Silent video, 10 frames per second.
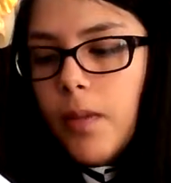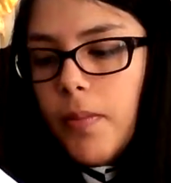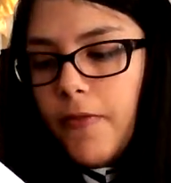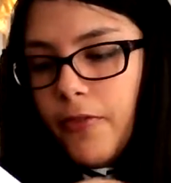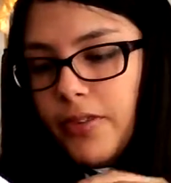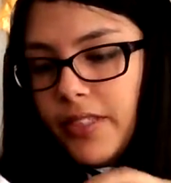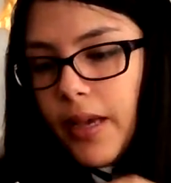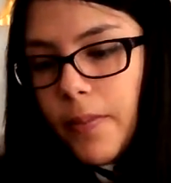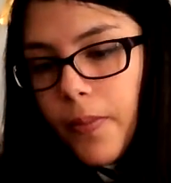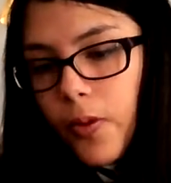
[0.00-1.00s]
But for
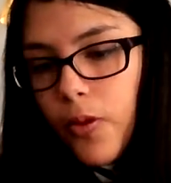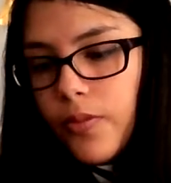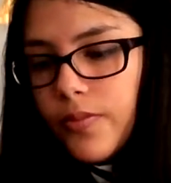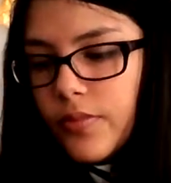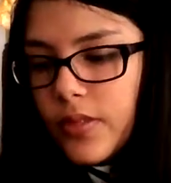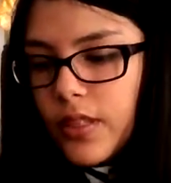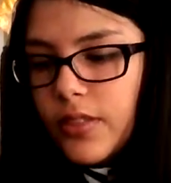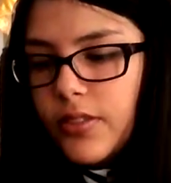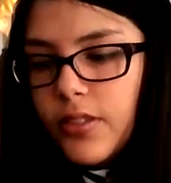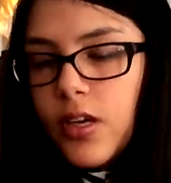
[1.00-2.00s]
example,
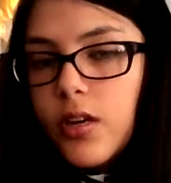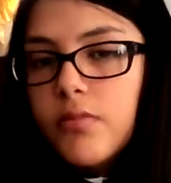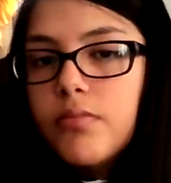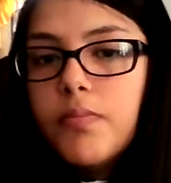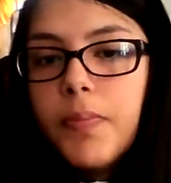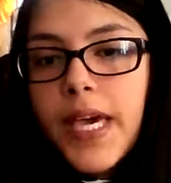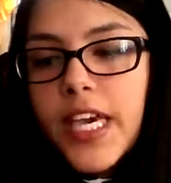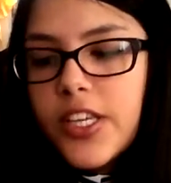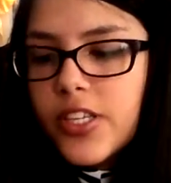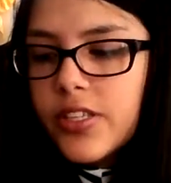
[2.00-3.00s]
there's some
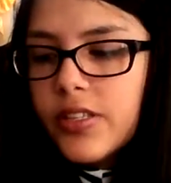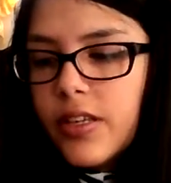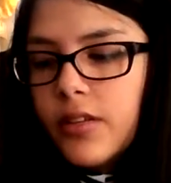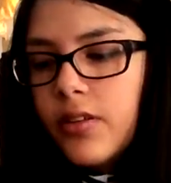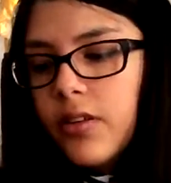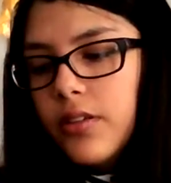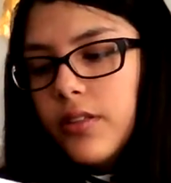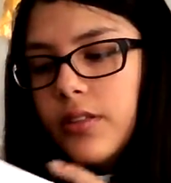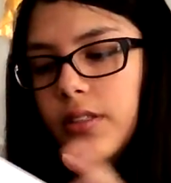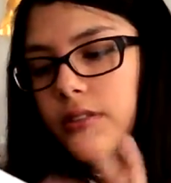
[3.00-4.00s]
pages
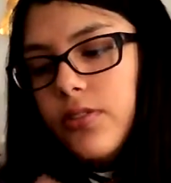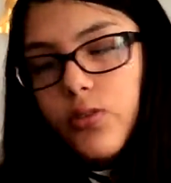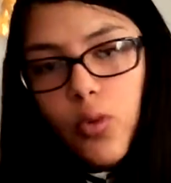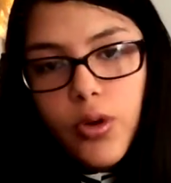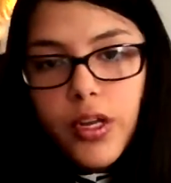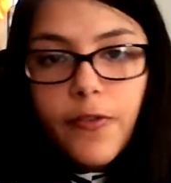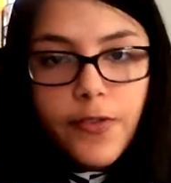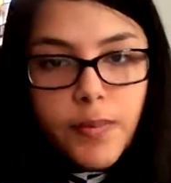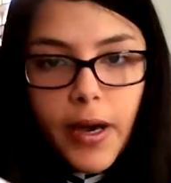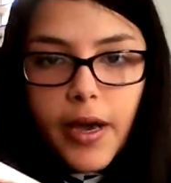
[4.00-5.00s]
along the story of
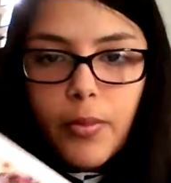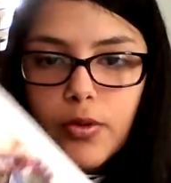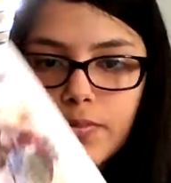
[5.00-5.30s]
the Bible